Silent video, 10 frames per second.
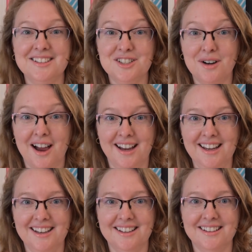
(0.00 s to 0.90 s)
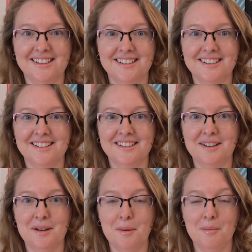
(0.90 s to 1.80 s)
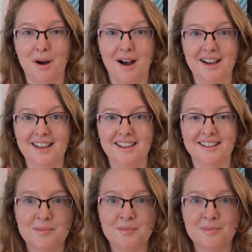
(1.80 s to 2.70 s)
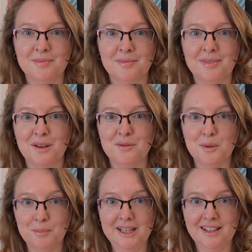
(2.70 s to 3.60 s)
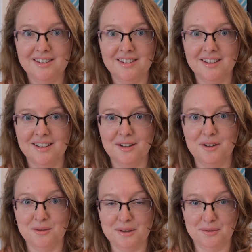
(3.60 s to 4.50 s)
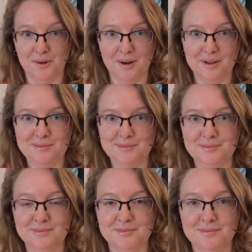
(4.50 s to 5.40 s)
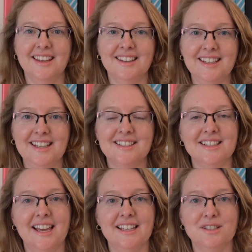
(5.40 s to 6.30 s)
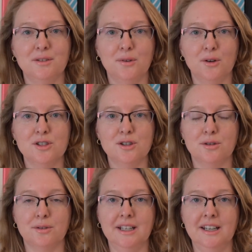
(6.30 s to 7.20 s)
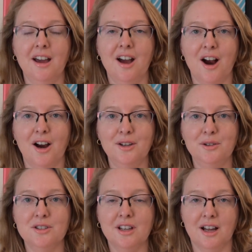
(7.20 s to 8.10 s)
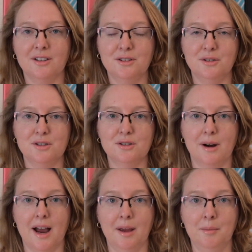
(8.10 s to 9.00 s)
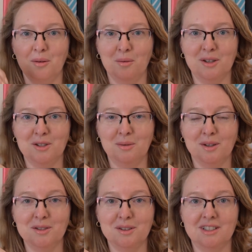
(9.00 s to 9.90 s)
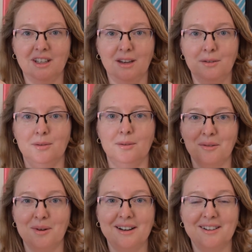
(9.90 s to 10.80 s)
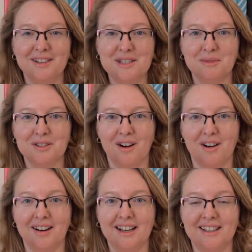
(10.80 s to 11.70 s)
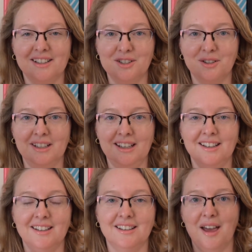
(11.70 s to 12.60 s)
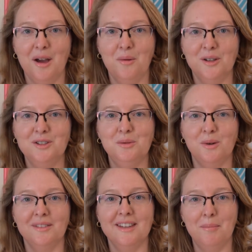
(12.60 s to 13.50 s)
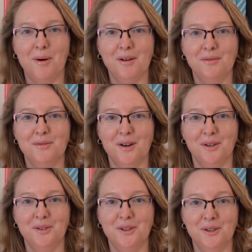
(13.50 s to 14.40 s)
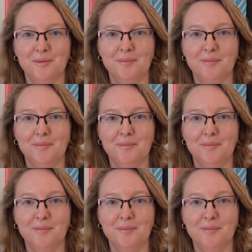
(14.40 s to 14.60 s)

try, buy, repeat, refer. These days the first 3 are used a lot to describe what you want to achieve, where the customers are in their journey, and what you want that part of the funnel to do.